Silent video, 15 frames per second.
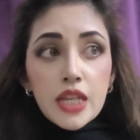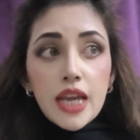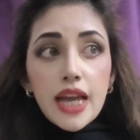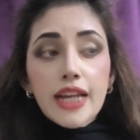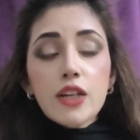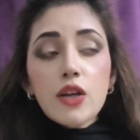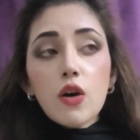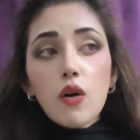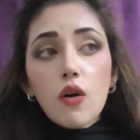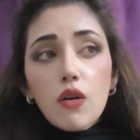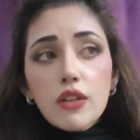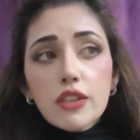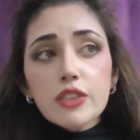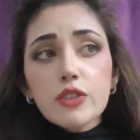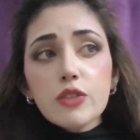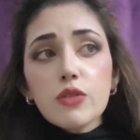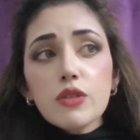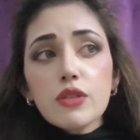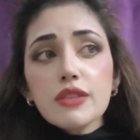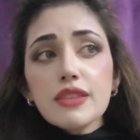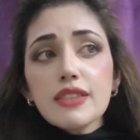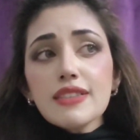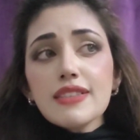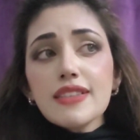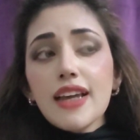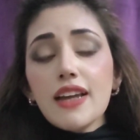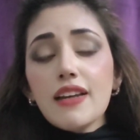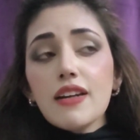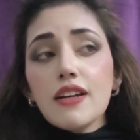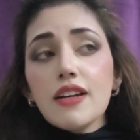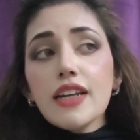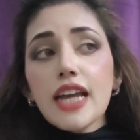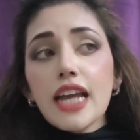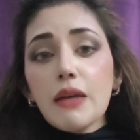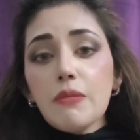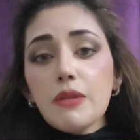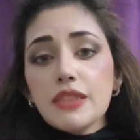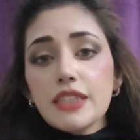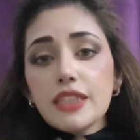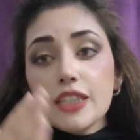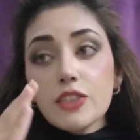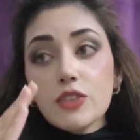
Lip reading: And also, since they are learning ABCD,